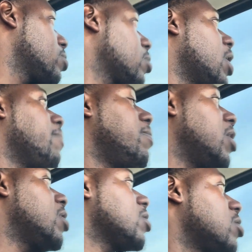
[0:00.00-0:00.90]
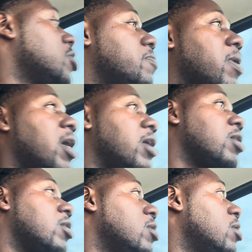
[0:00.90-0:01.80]
and be in a good spot.
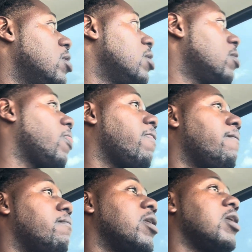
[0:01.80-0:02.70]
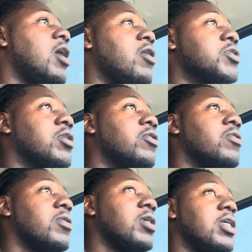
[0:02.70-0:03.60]
But
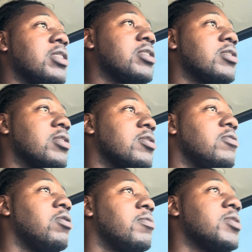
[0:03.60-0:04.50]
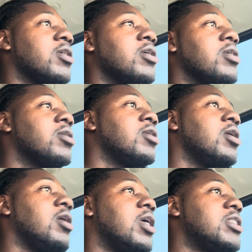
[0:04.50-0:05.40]
also, it's, you know what I'm
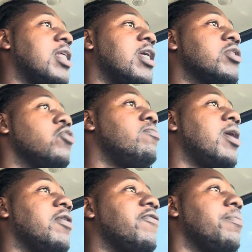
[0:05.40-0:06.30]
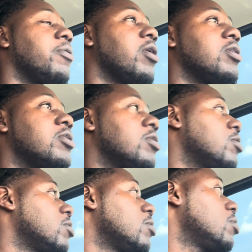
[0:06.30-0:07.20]
saying? It's not too bad of a price.
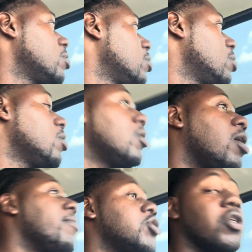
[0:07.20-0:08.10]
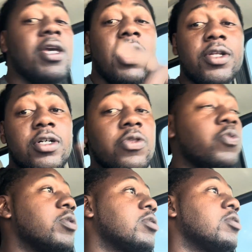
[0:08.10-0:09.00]
I'm gonna show y'all the other ones.